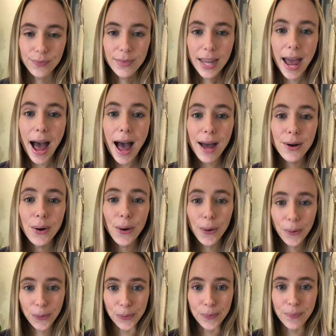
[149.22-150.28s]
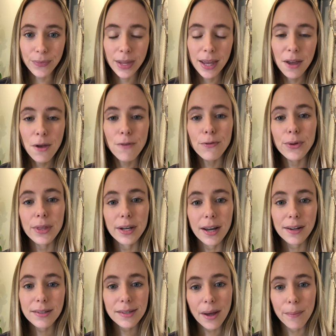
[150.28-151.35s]
At home, for the
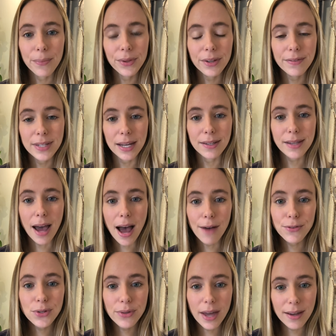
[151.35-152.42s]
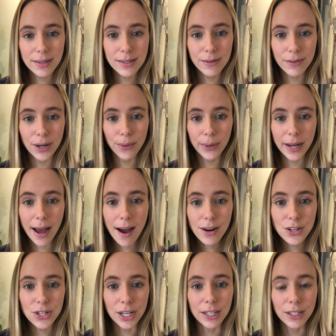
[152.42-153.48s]
next couple of days after that severe
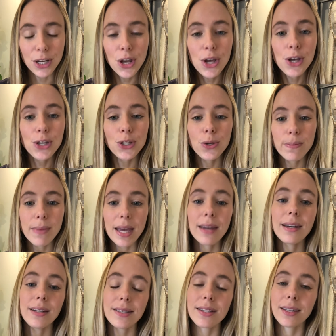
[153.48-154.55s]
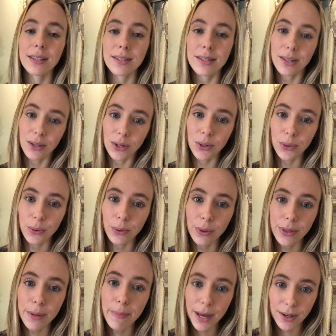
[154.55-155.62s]
reaction, you may need to continue
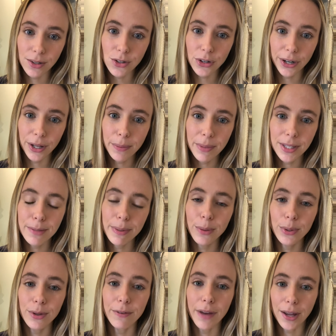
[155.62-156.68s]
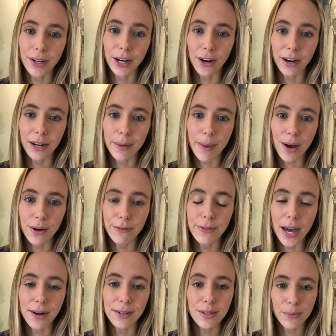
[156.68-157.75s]
the Benadryl, but speak with your veterinarian about if
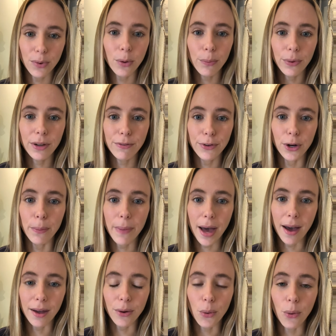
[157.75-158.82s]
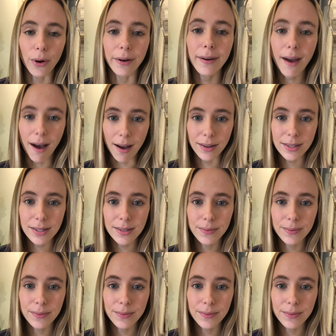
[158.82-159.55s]
that is appropriate for your pet or not.